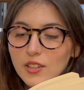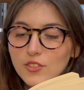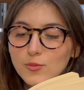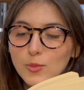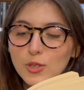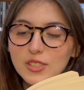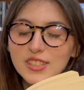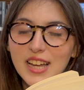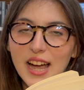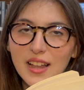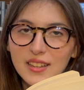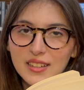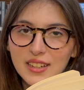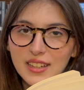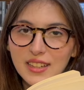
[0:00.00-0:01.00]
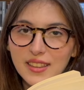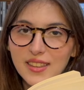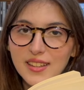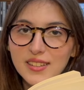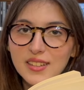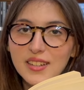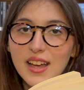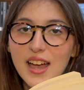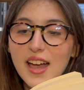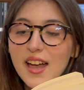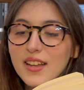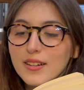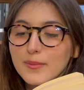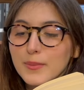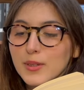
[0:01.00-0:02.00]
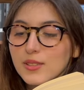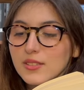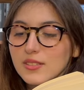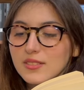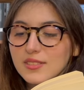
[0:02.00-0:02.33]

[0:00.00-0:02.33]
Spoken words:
mortality than an animal.